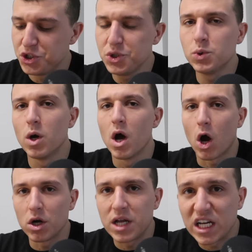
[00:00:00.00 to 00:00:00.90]
you
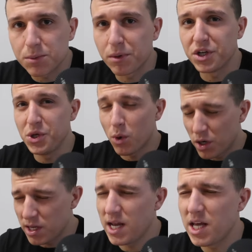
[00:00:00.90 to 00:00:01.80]
are desperate, you are
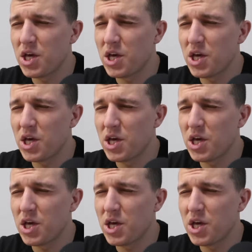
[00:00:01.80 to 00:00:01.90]
needy,